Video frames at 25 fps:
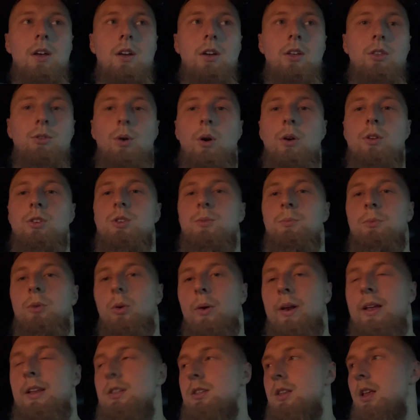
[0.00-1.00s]
throw in some
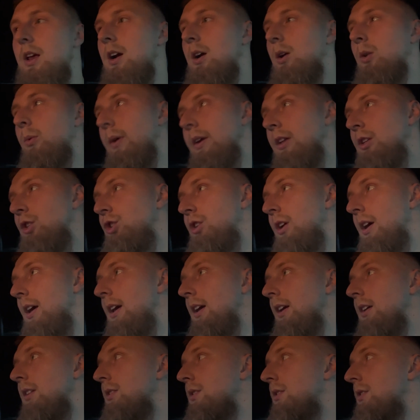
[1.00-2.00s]
greens there, green
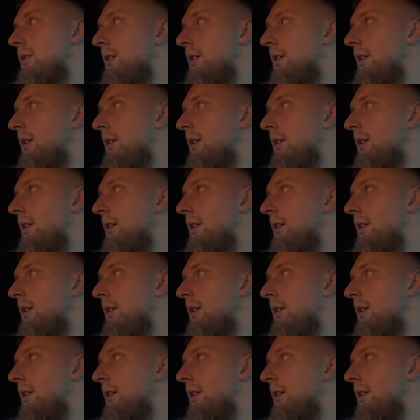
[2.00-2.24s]
shakes,